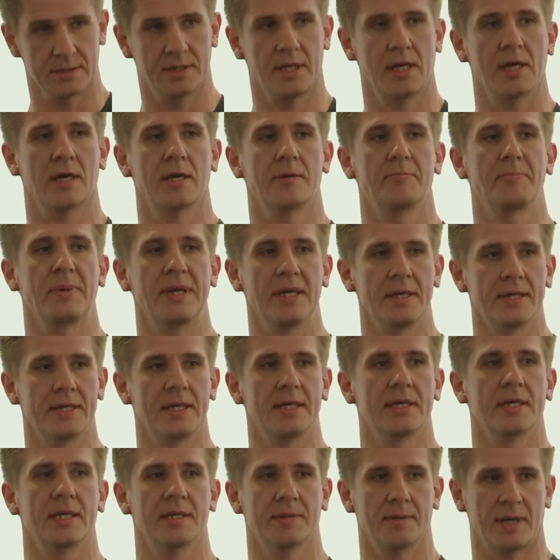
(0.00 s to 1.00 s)
They are
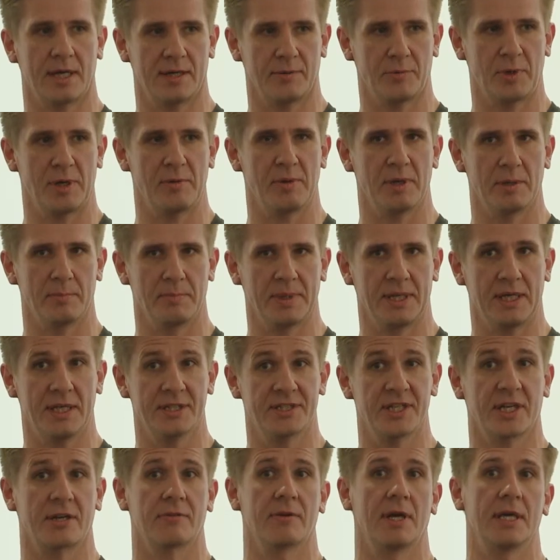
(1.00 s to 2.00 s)
building it and we will be
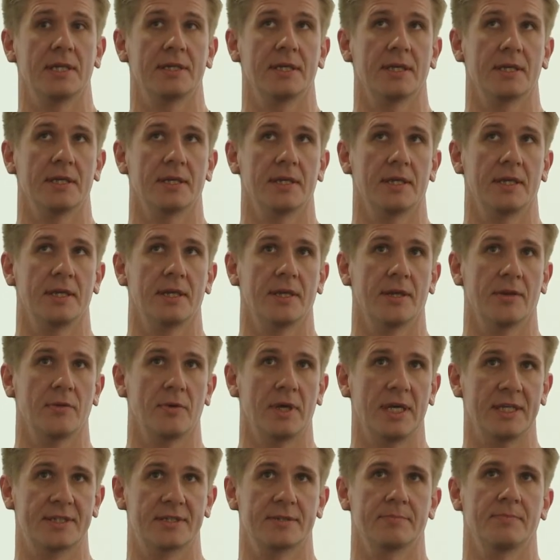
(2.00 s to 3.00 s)
integrating into
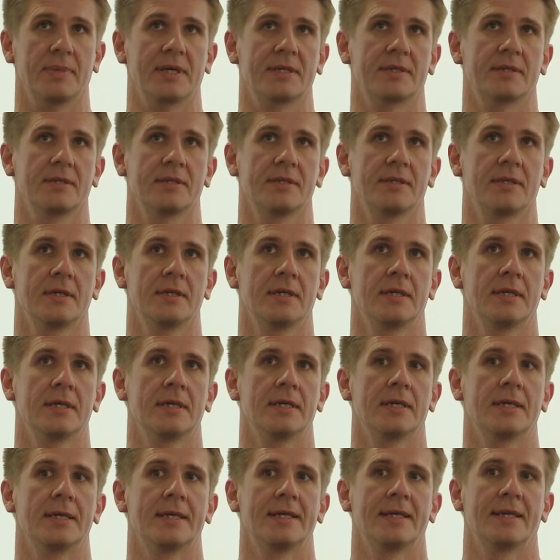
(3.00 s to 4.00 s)
it, but
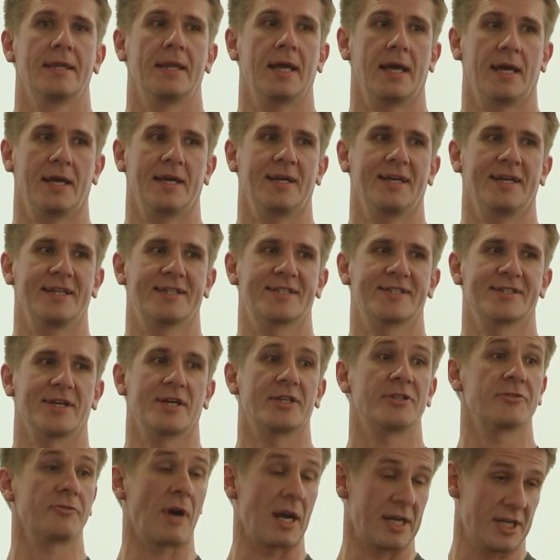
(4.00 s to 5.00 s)
they, it's
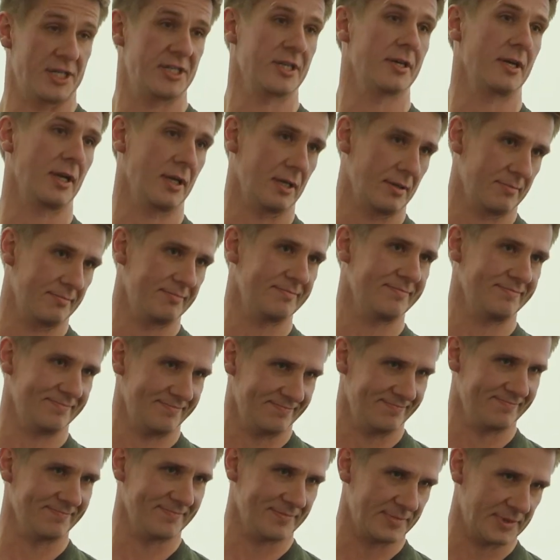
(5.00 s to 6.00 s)
a traditional
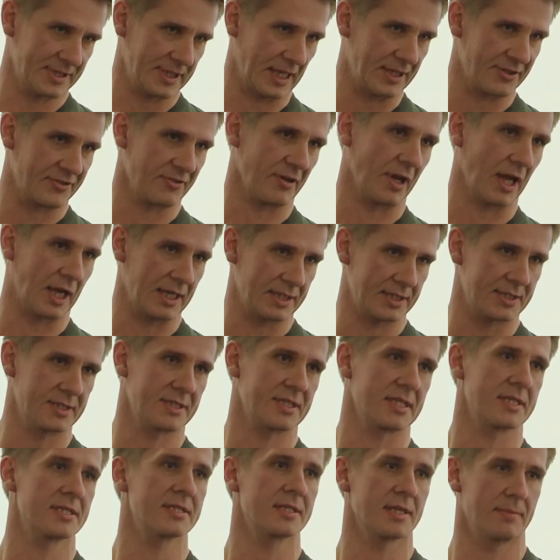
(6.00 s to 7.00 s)
centralized
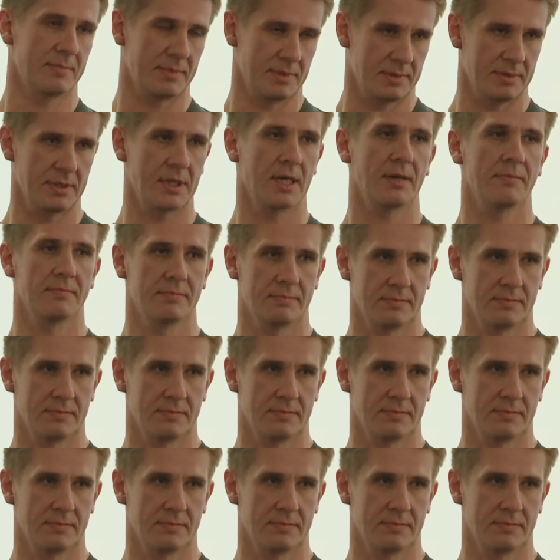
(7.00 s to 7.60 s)
system. Yeah.